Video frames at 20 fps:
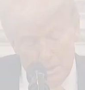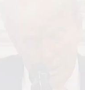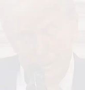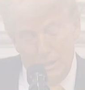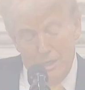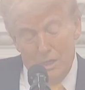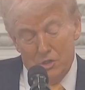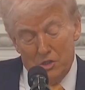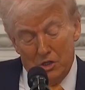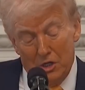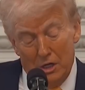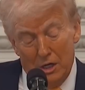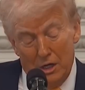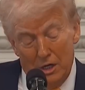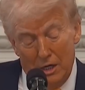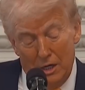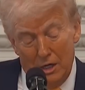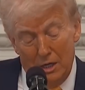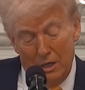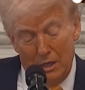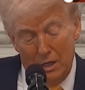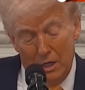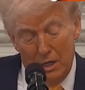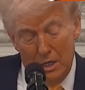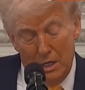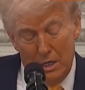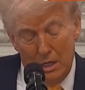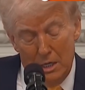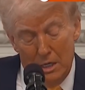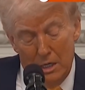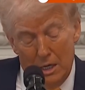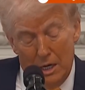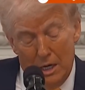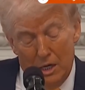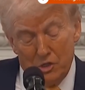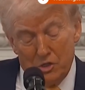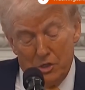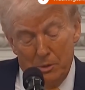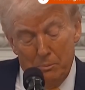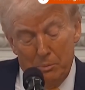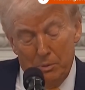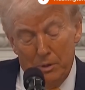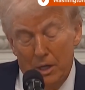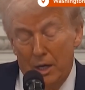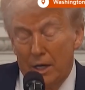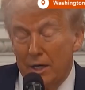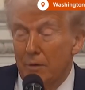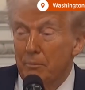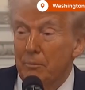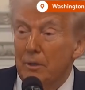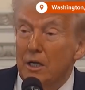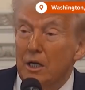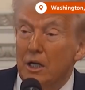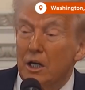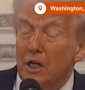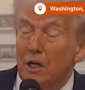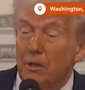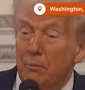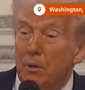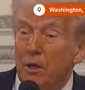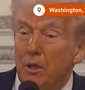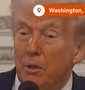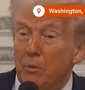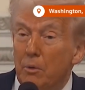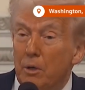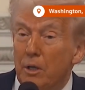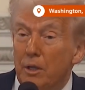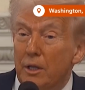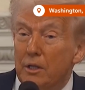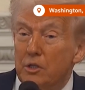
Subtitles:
The NCAA has complied immediately, by the way.